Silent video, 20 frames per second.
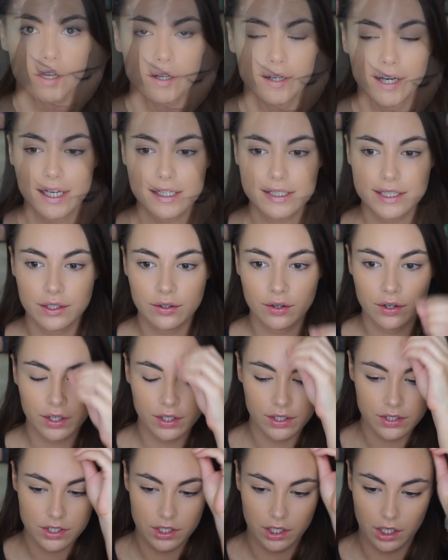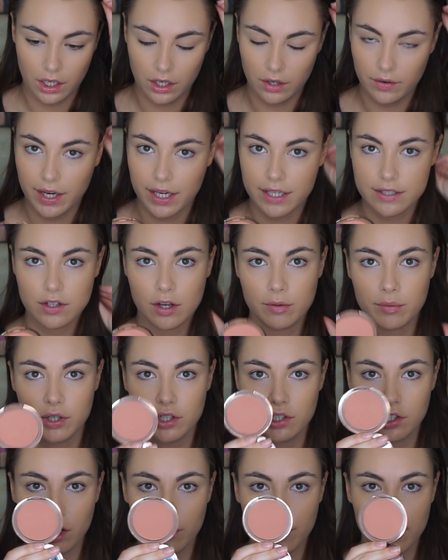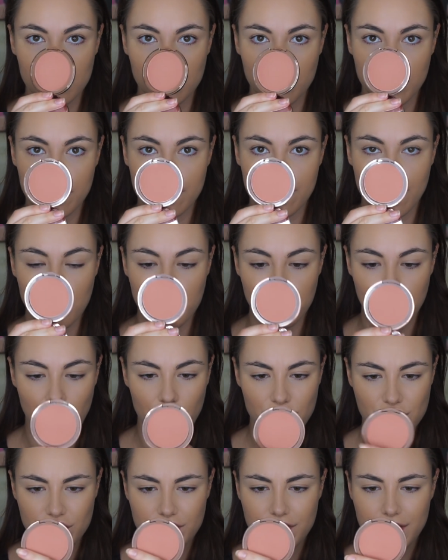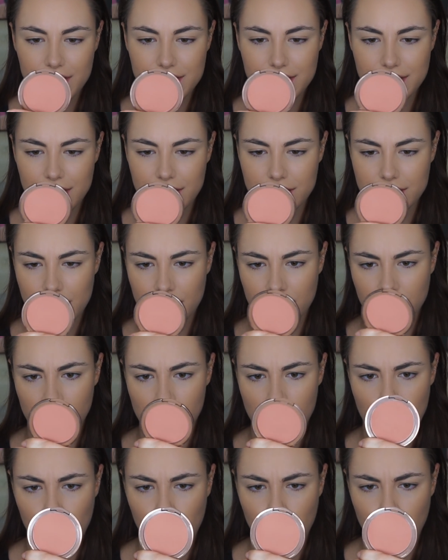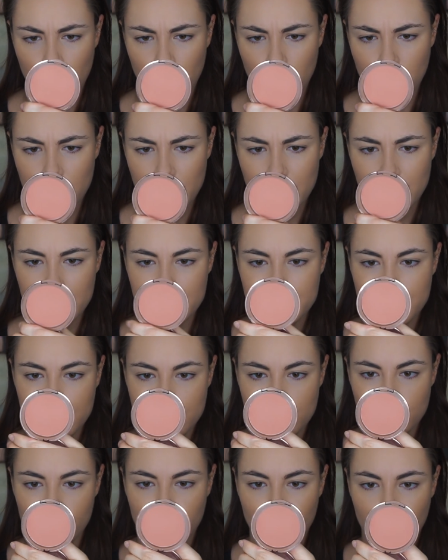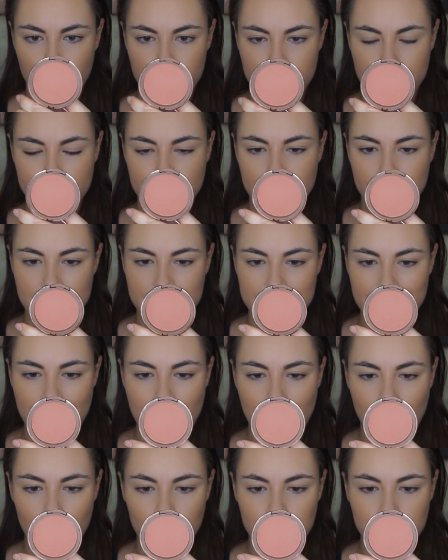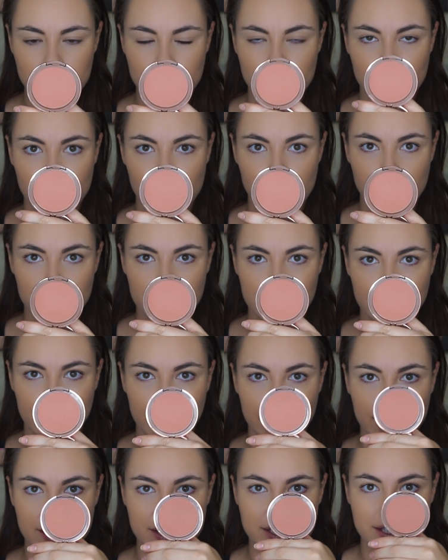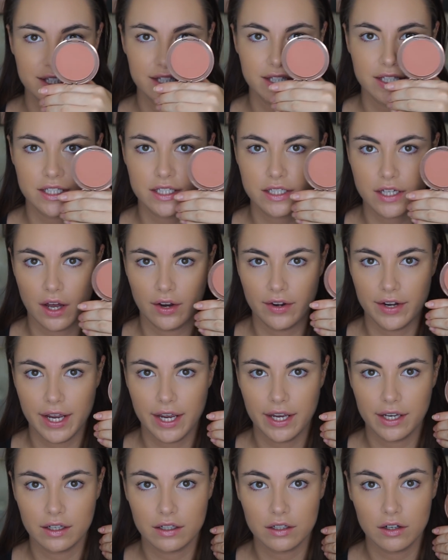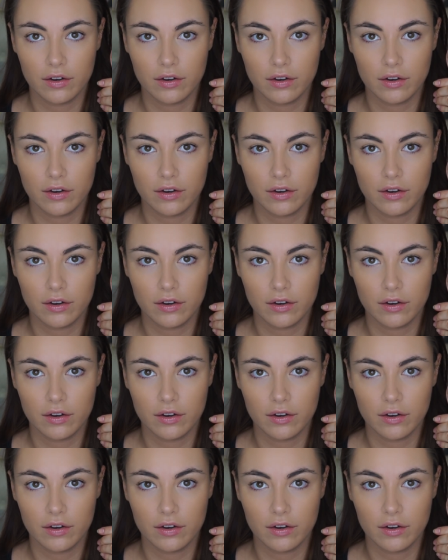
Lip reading: Next thing I'm going to do is I'm going to go in with their blush. This is in the colour Desert Rose, and it is absolutely stunning.